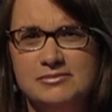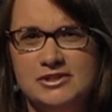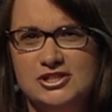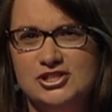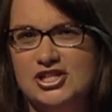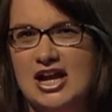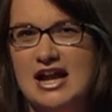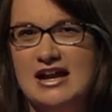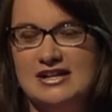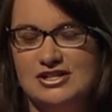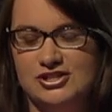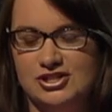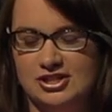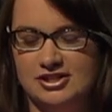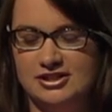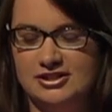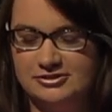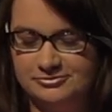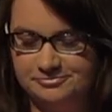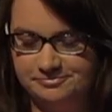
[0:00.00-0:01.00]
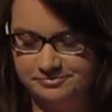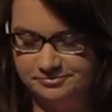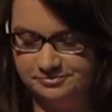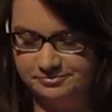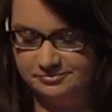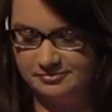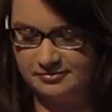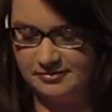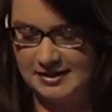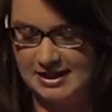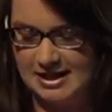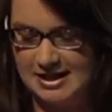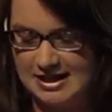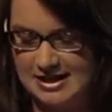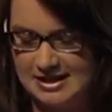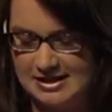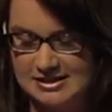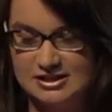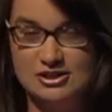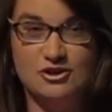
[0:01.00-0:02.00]
simply challenging.
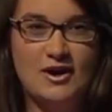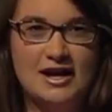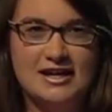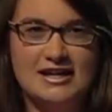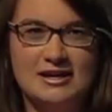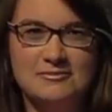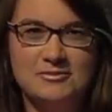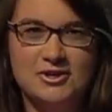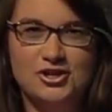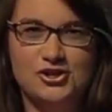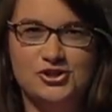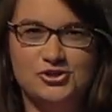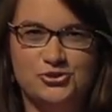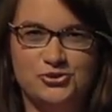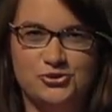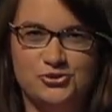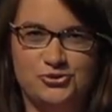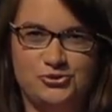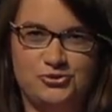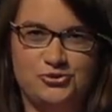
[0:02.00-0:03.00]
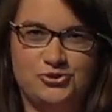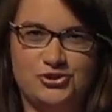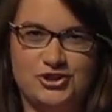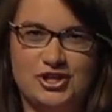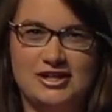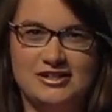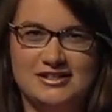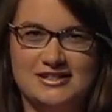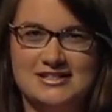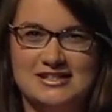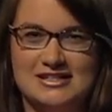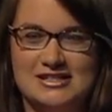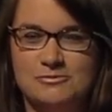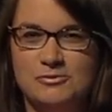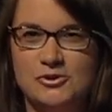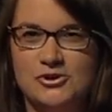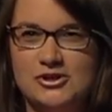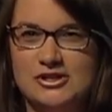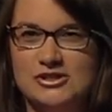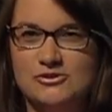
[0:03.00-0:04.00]
So I came here to share this
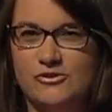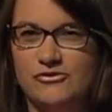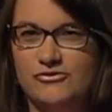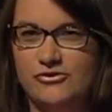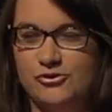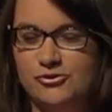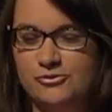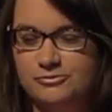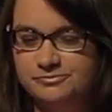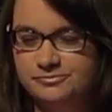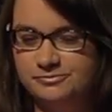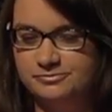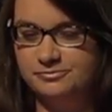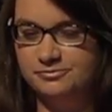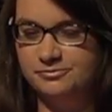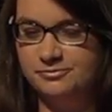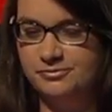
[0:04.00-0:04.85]
experience with you,